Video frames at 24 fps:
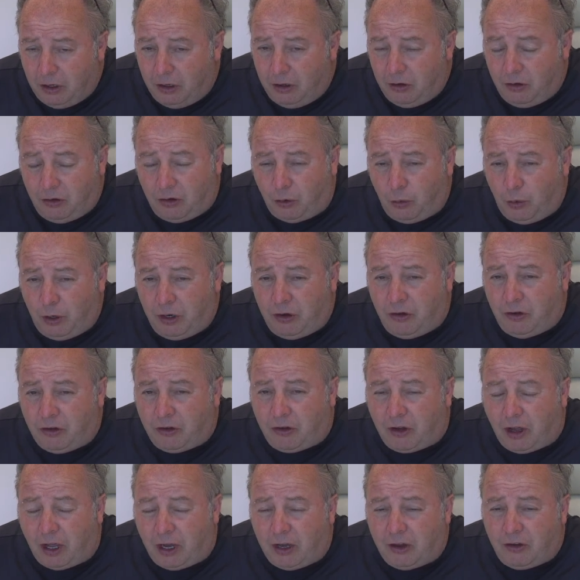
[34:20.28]
So we're just
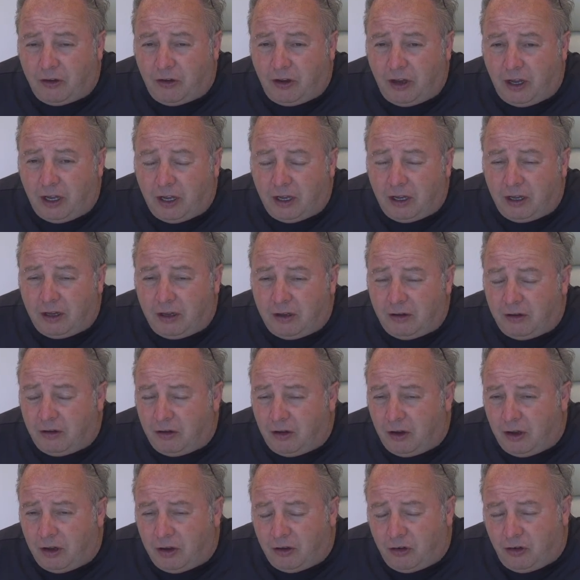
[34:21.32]
going to see
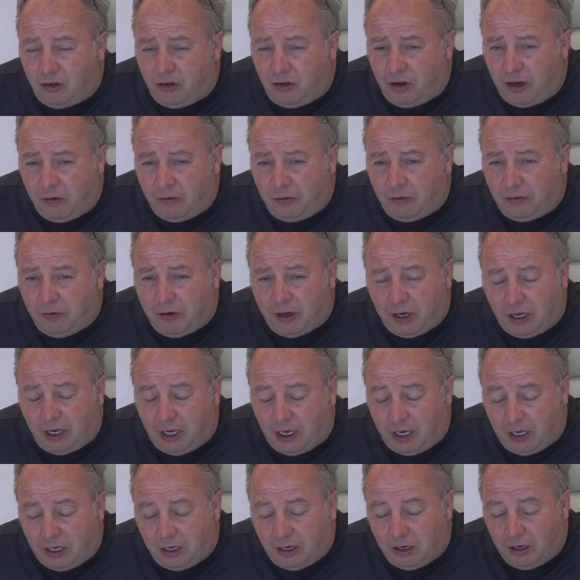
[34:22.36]
a shift
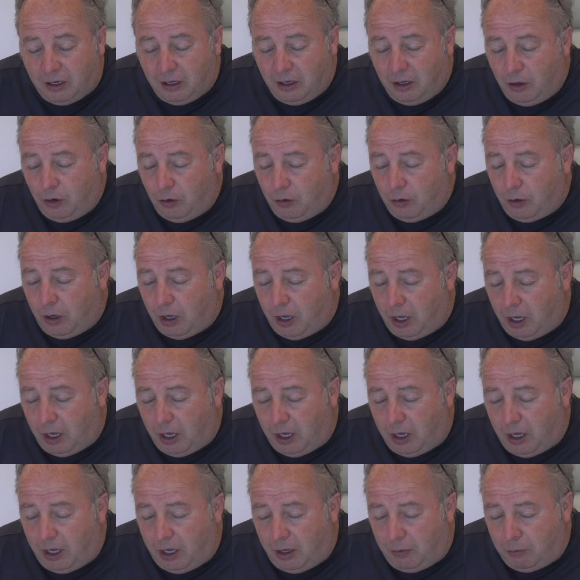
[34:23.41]
in
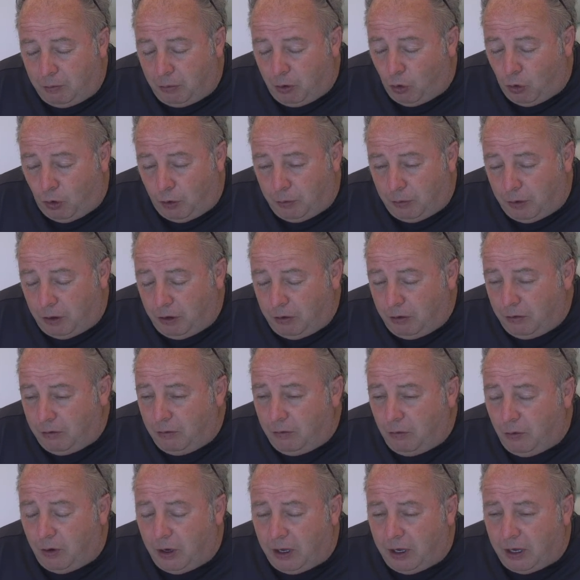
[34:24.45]
employment,
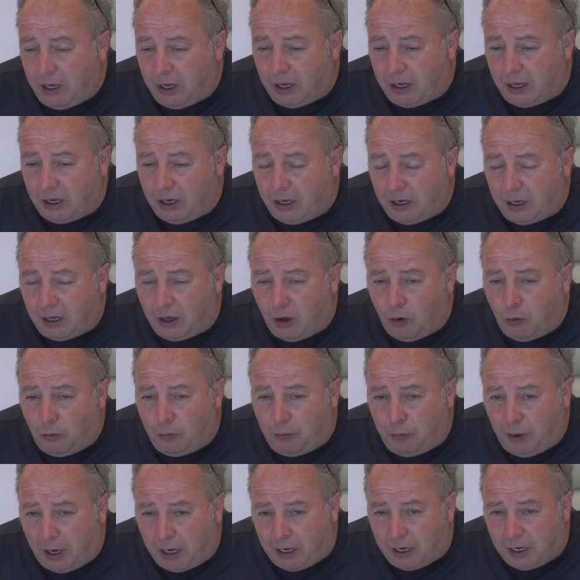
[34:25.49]
where they're going to go
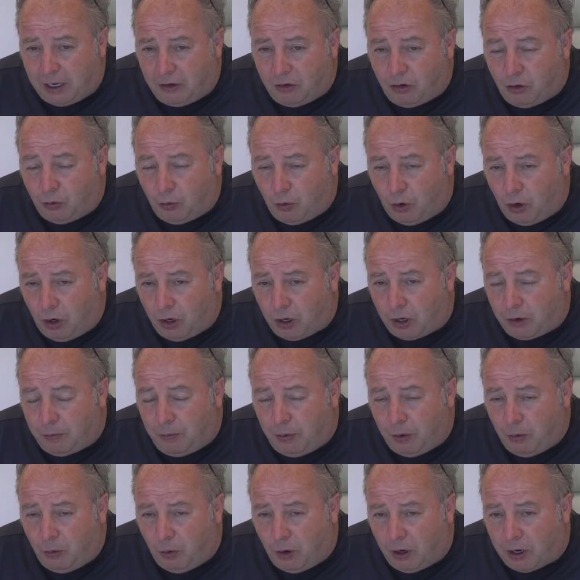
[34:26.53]
back into work,
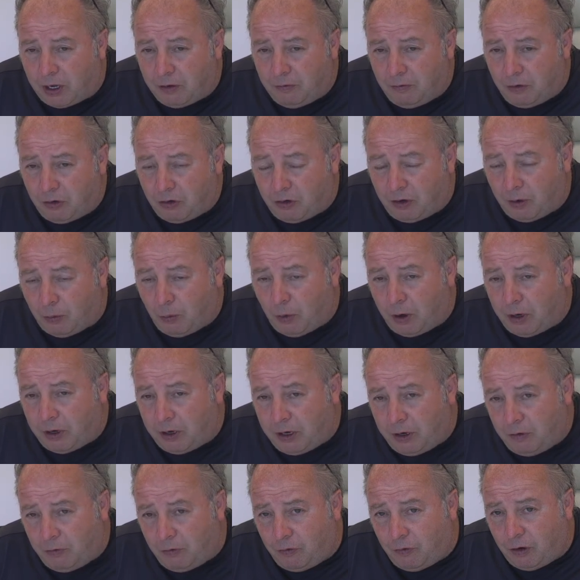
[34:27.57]
but working for someone
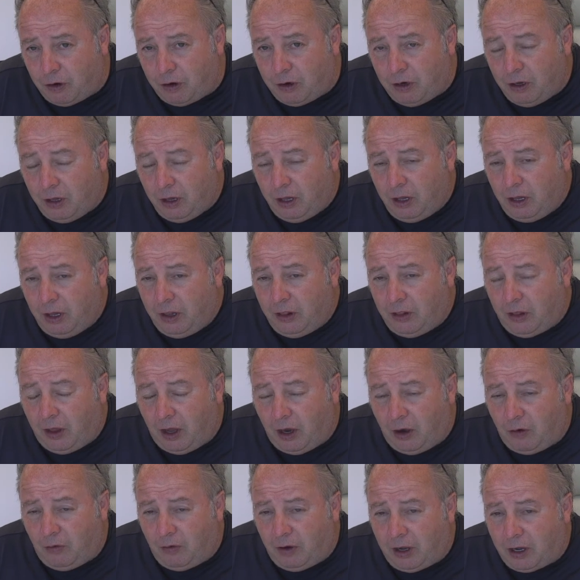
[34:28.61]
different,
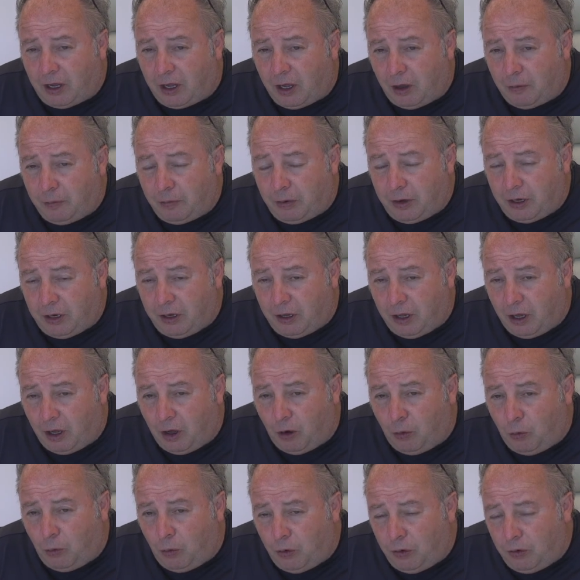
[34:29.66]
that are in a company that
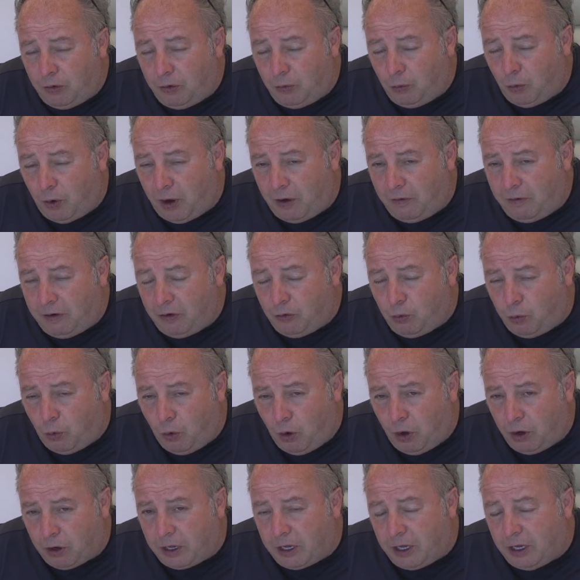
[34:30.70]
are, where it's
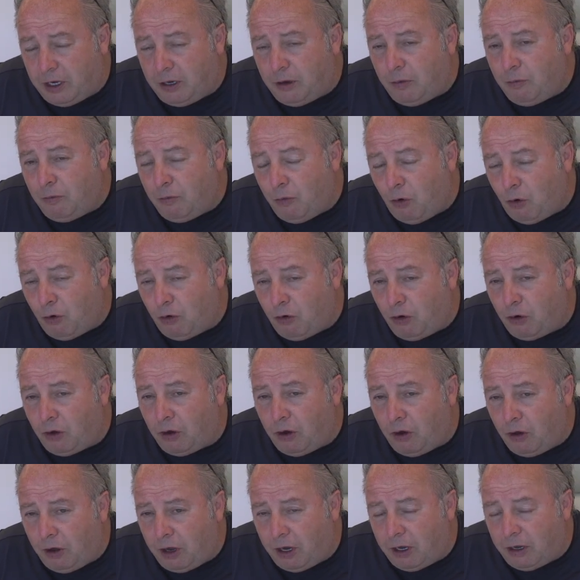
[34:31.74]
working more
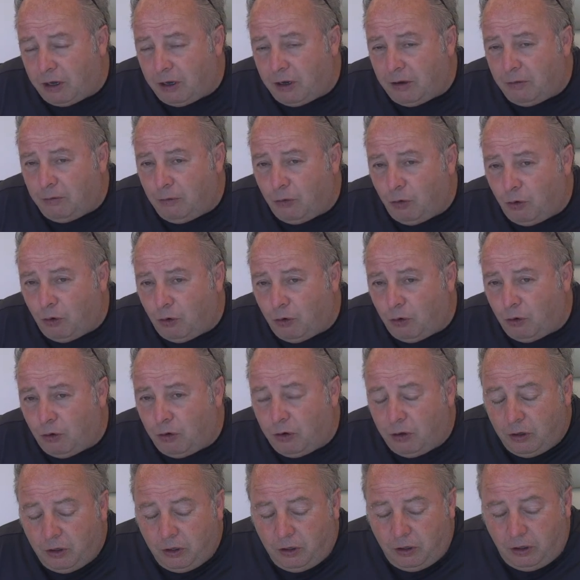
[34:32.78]
online,
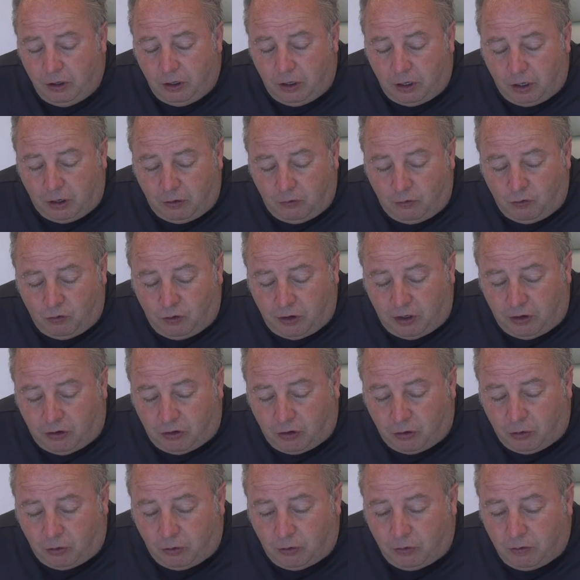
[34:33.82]
more, you know,
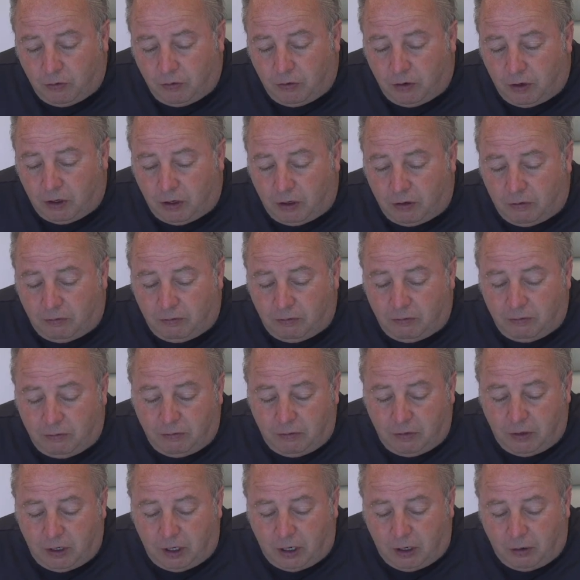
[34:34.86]
regional than,
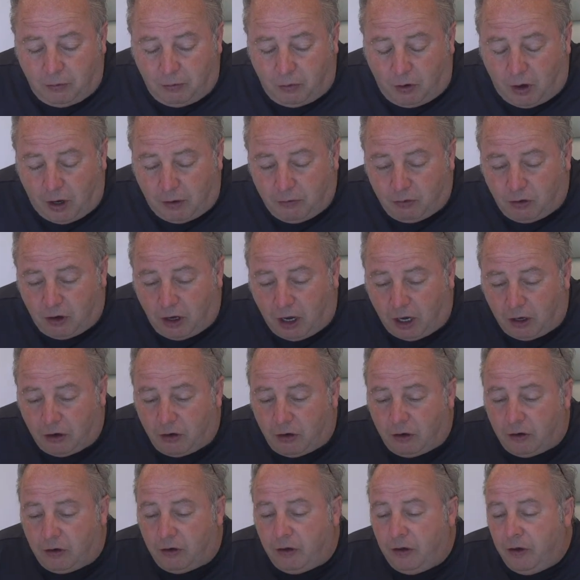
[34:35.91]
you know, perhaps
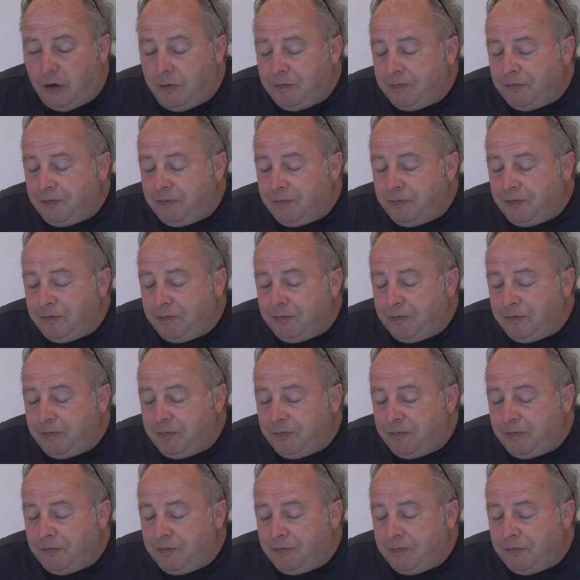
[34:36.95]
London.